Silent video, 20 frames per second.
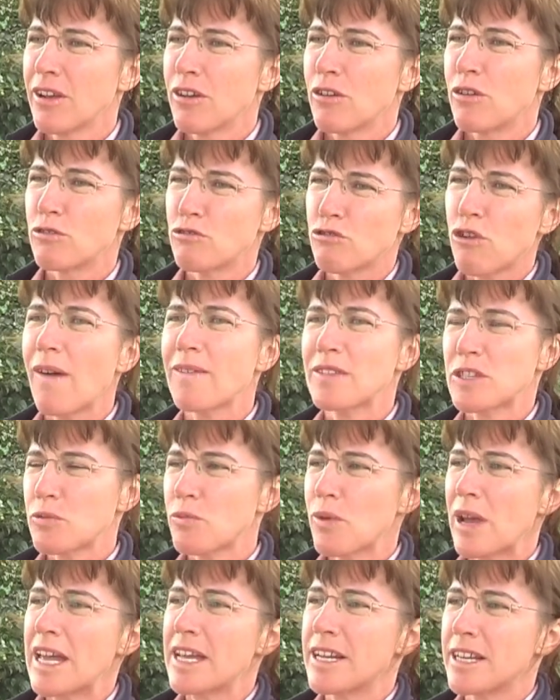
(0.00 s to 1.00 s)
or drives
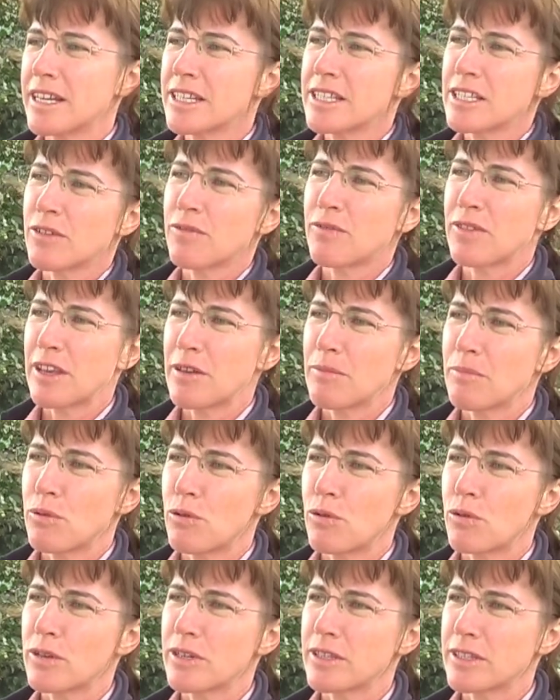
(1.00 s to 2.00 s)
awareness of the
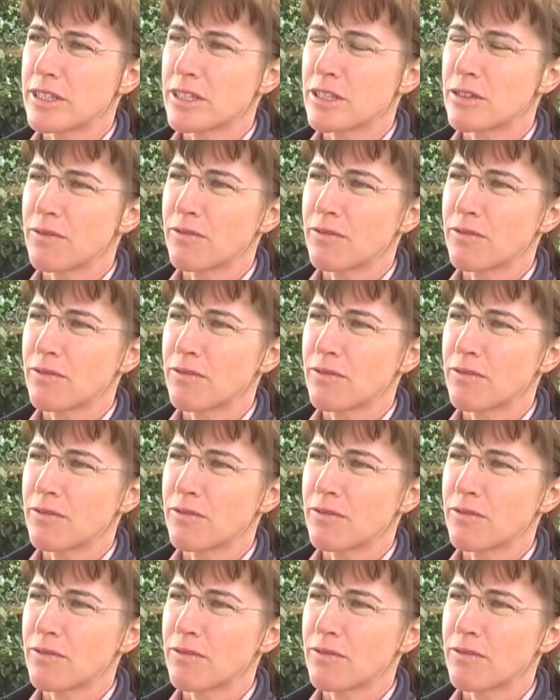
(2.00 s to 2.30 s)
importance